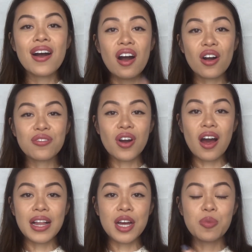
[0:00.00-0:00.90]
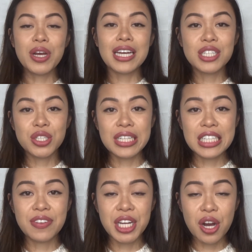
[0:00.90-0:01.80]
Overall, I hope you guys enjoyed
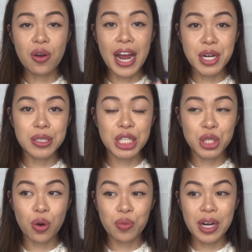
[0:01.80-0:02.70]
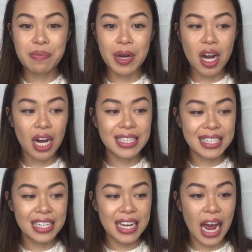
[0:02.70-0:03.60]
this video. I know it's a short one, but
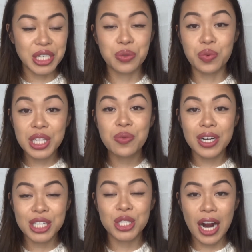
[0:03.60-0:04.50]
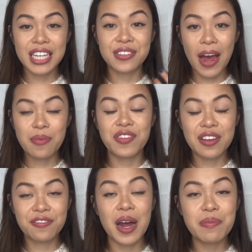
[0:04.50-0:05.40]
honestly, I just really wanted to try this Fab
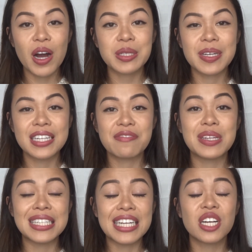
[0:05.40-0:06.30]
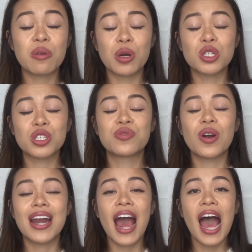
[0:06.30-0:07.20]
Fit Fun box because I've been seeing commercials for
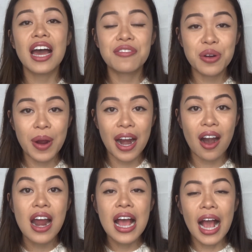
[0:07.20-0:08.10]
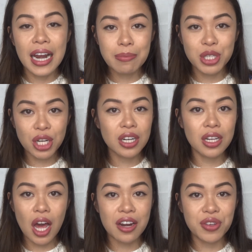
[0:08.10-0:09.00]
it everywhere, and I'm sure
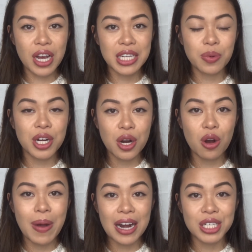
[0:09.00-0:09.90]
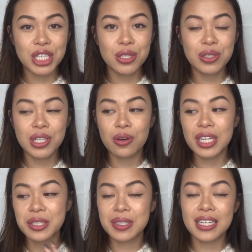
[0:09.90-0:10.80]
a lot of you guys want to know about it too, so
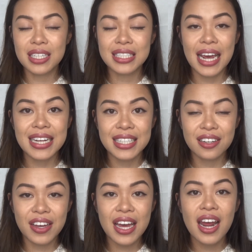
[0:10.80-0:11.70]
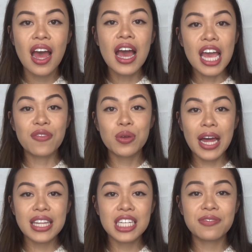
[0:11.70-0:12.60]
this was a little taste of it. If you
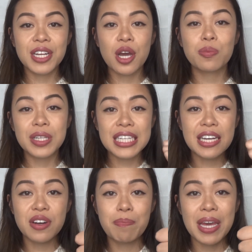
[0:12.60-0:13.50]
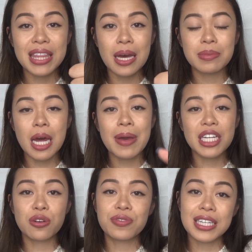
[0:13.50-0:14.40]
like this video, please give it a big thumbs up, and
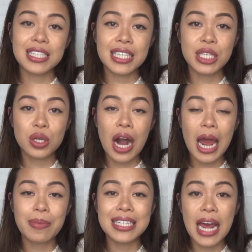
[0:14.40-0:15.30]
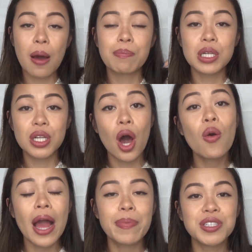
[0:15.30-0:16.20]
don't forget to subscribe down
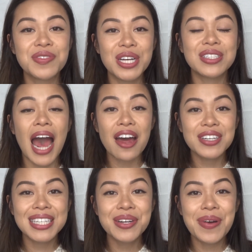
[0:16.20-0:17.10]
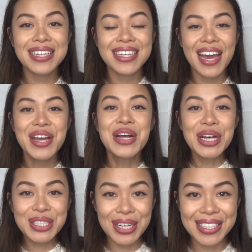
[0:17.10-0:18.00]
below. I post videos every single Wednesday,
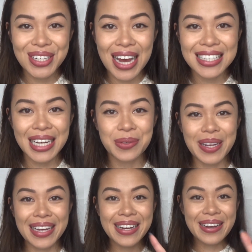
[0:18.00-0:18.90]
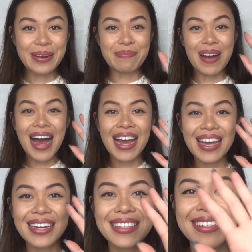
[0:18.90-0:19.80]
so I'll see you guys next week. Bye!